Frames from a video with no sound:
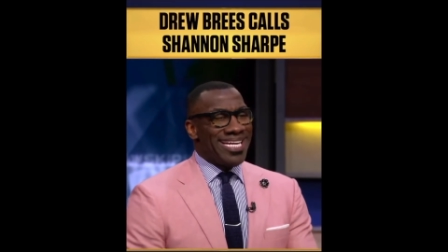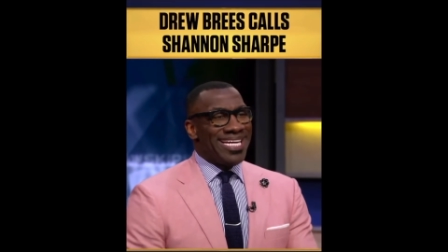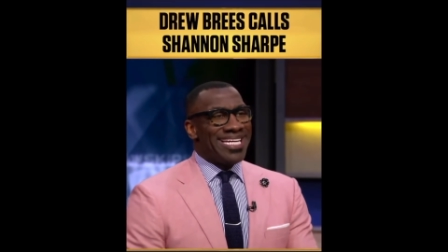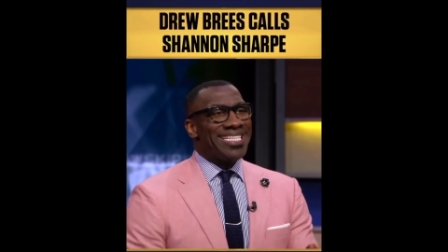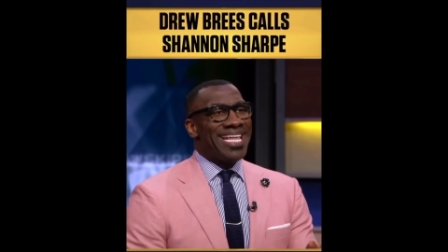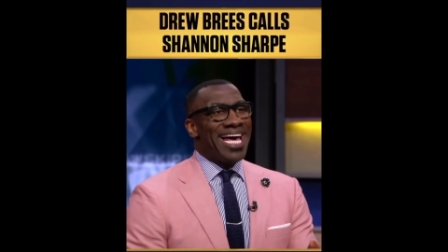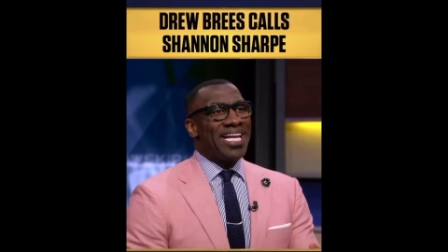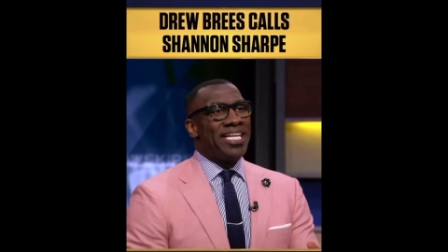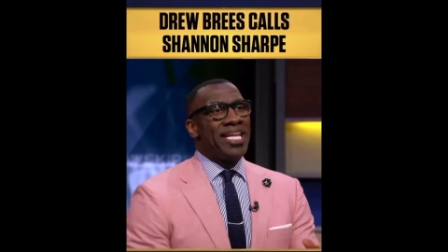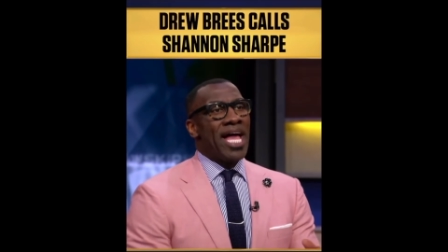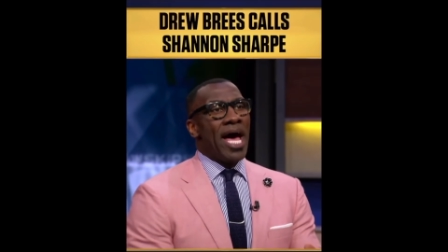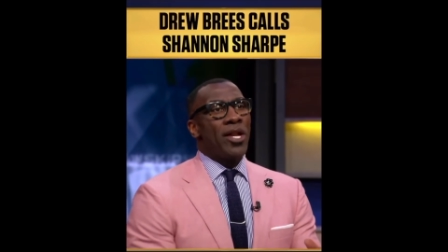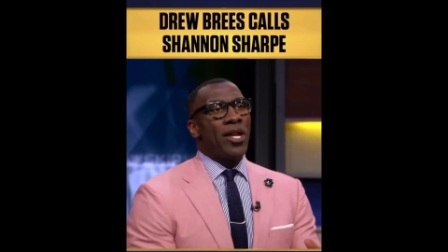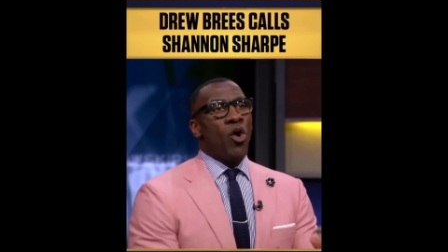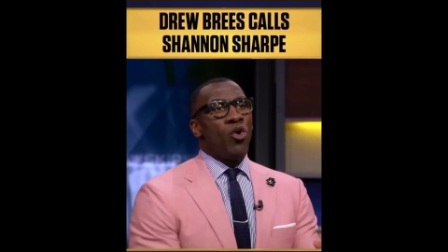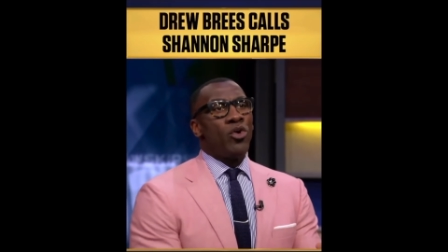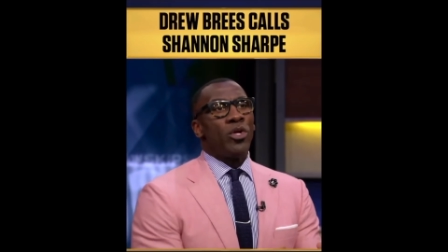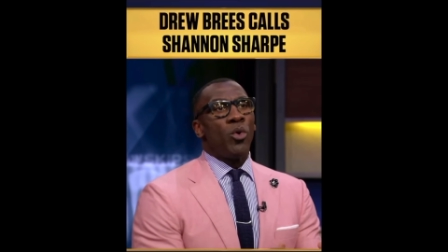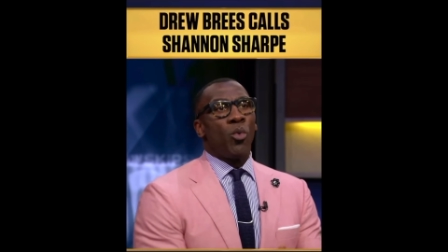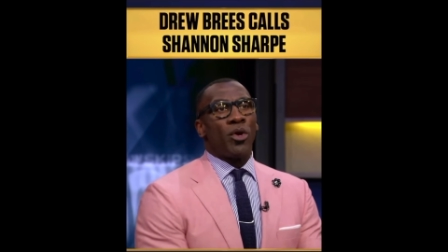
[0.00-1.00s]
that not
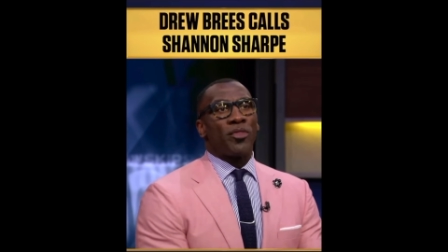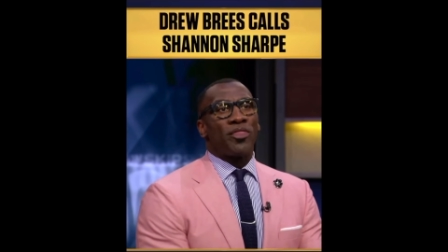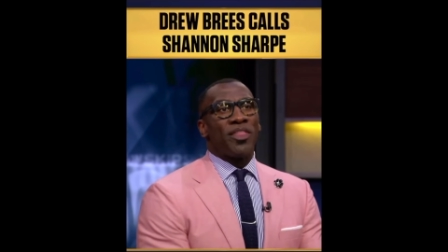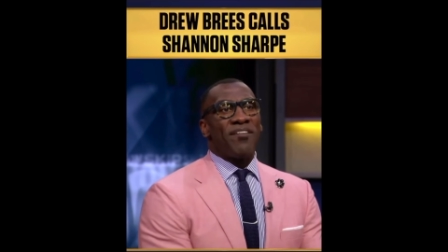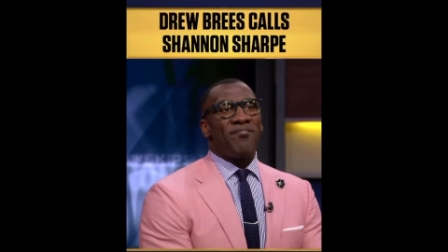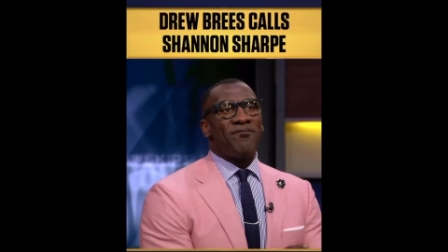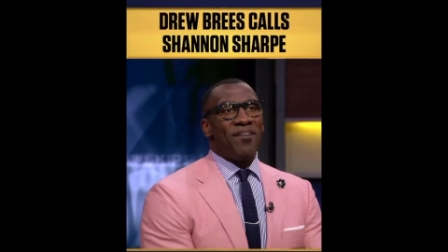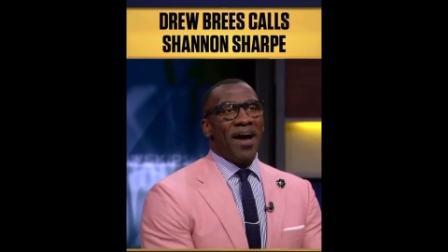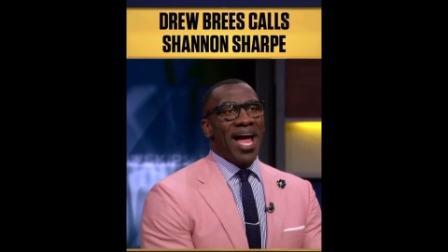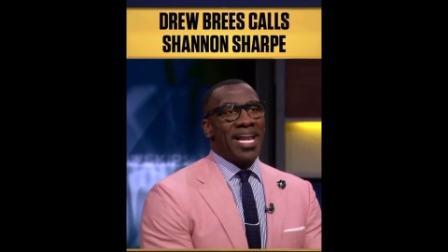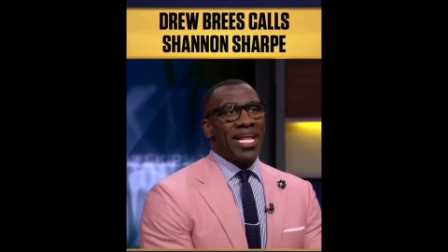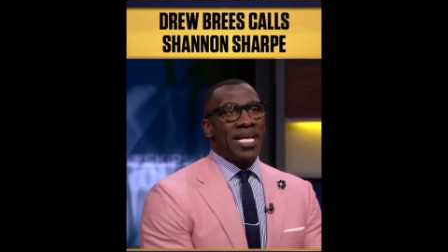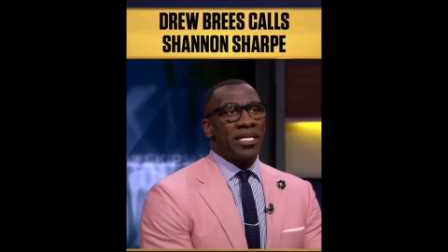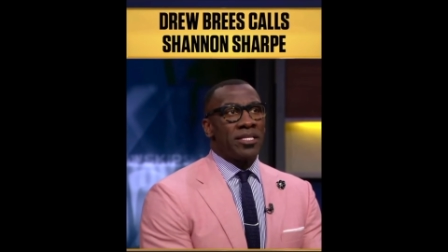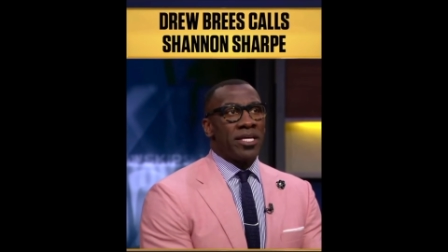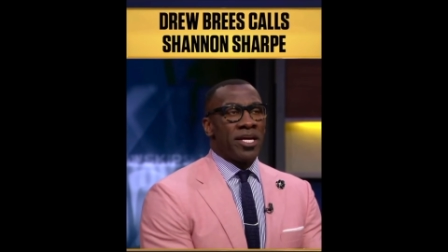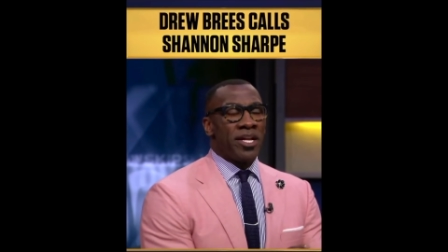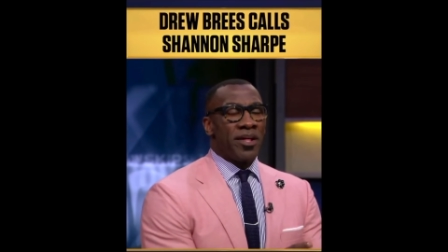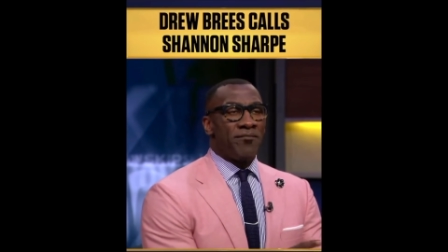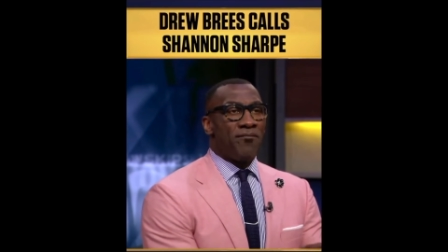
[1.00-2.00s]
only were they fighting
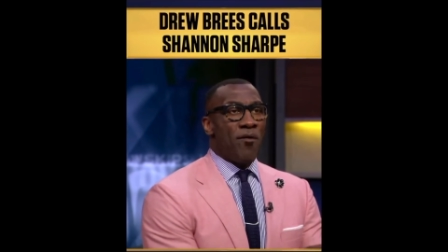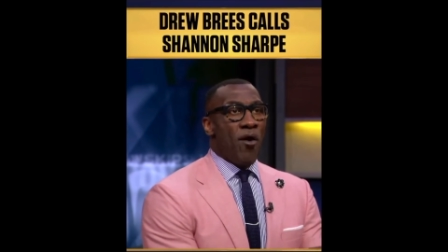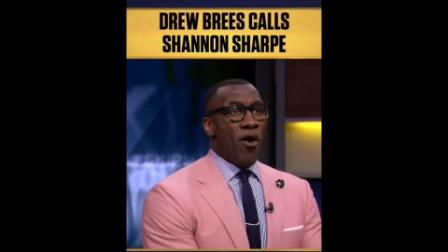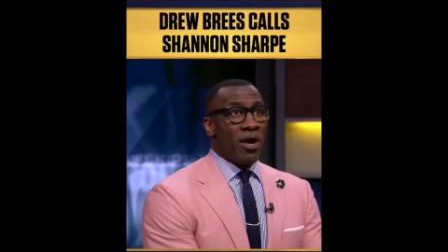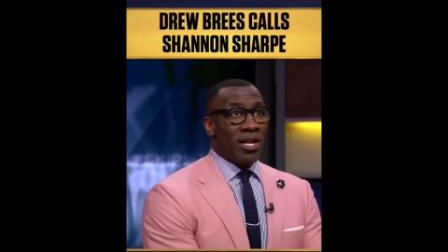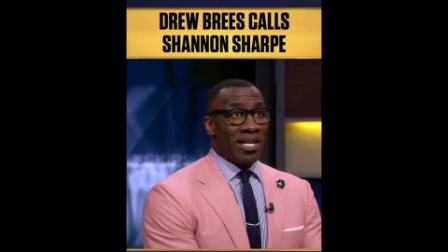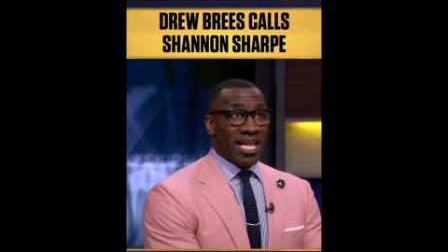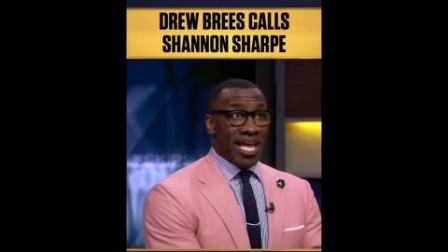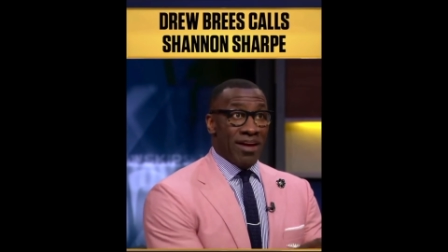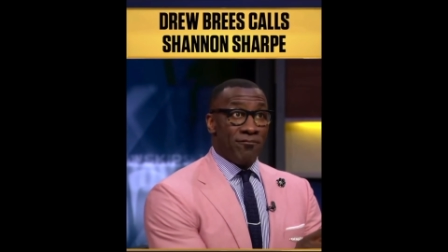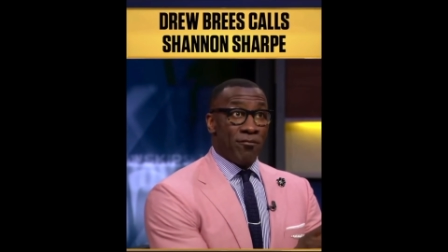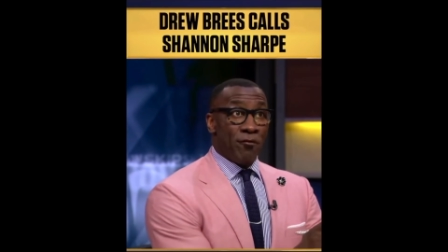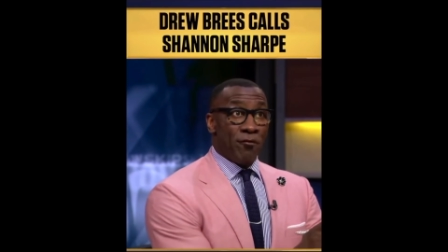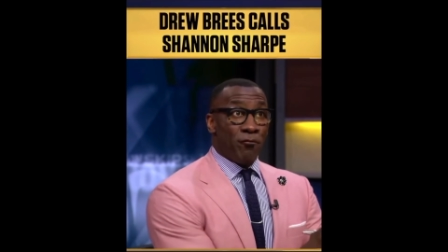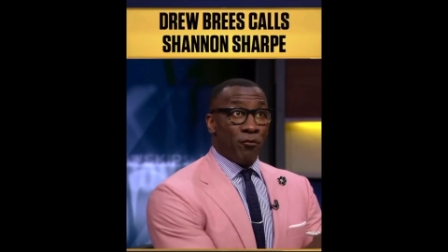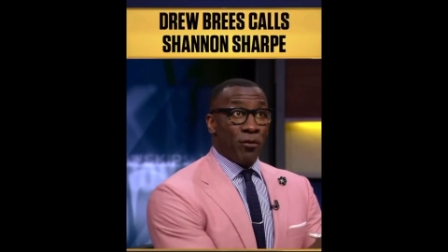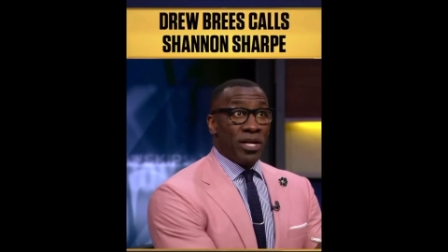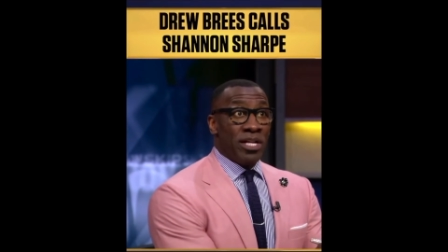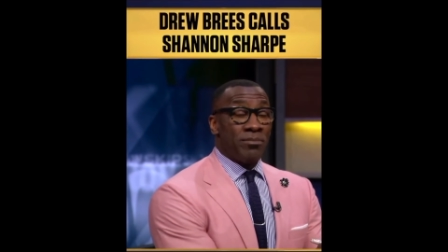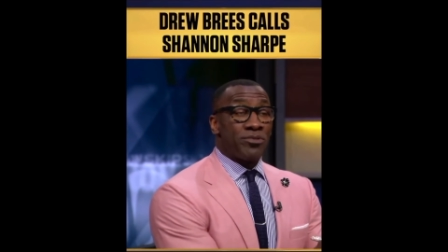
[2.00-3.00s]
in a foreign land for
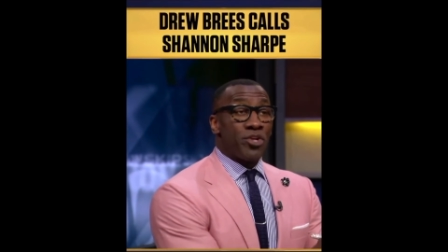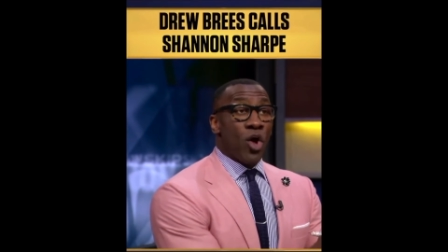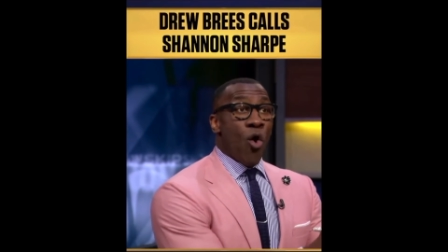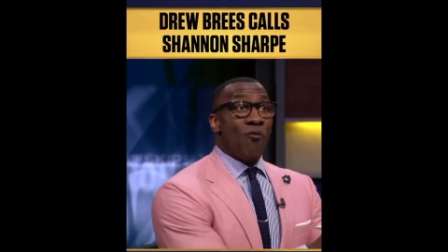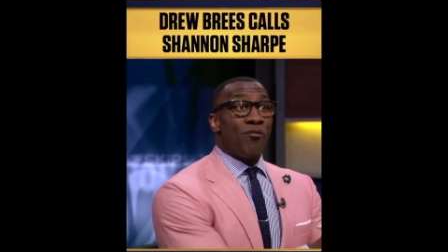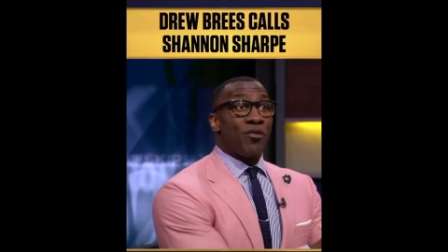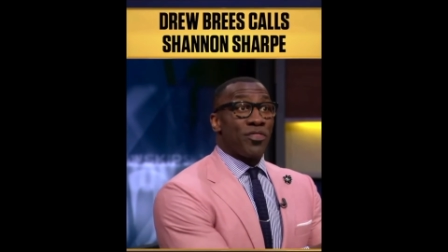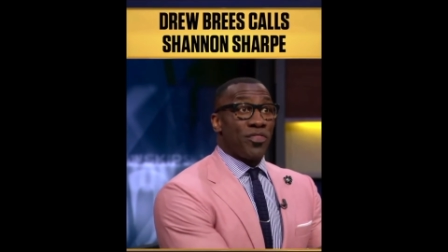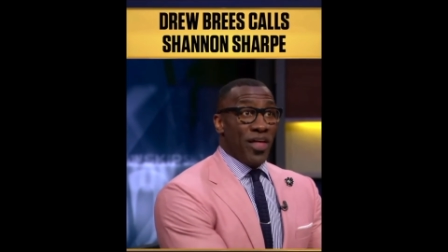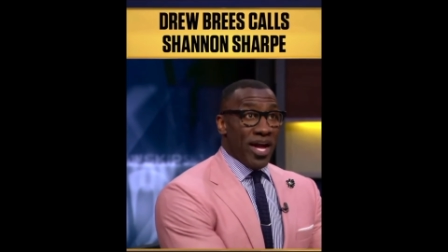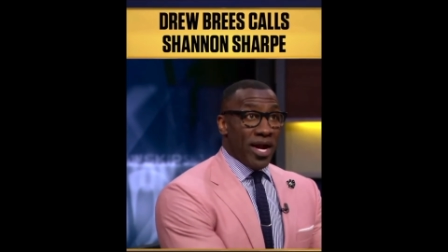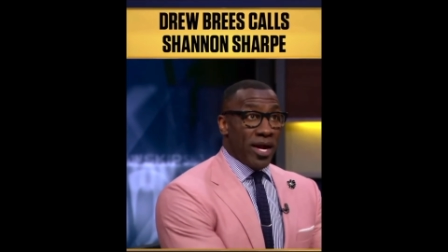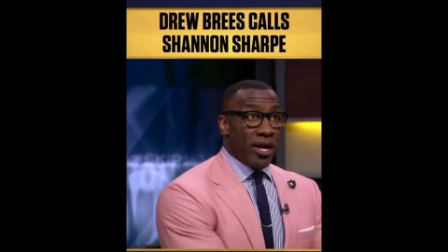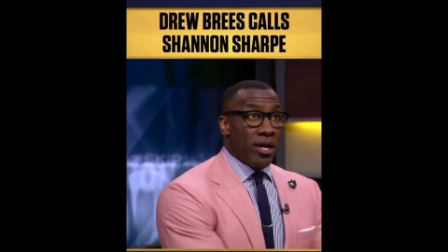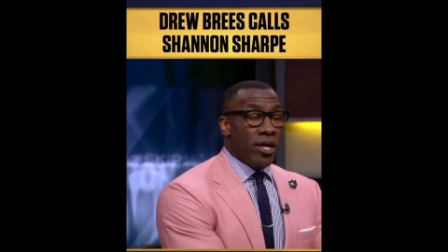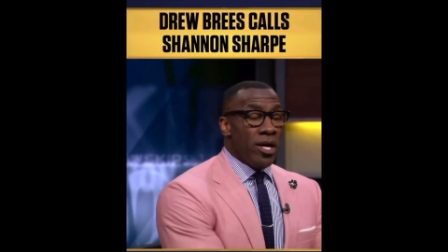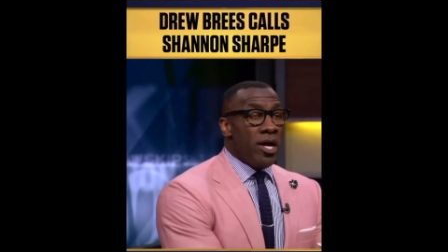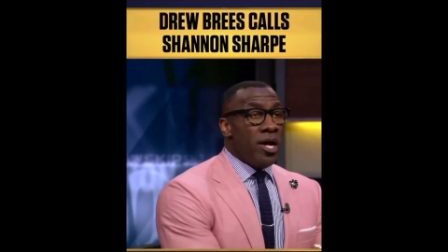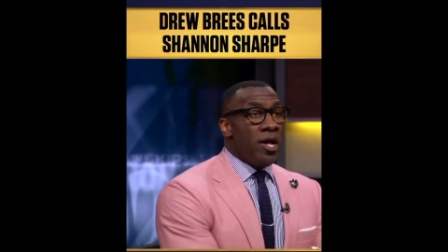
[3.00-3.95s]
freedoms over there,